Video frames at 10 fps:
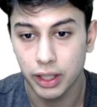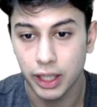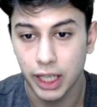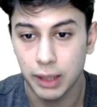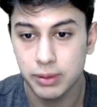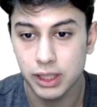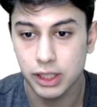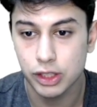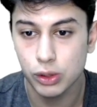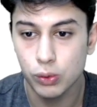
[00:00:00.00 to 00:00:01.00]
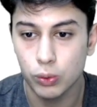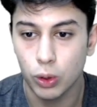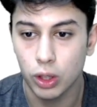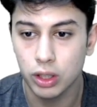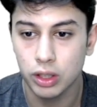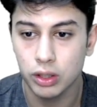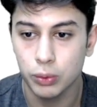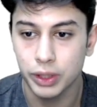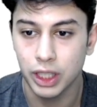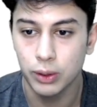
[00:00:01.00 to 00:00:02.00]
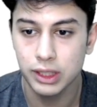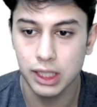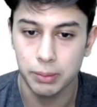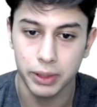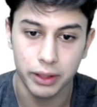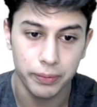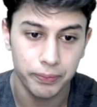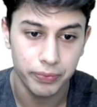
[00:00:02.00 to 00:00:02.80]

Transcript: helps us to walk without slipping.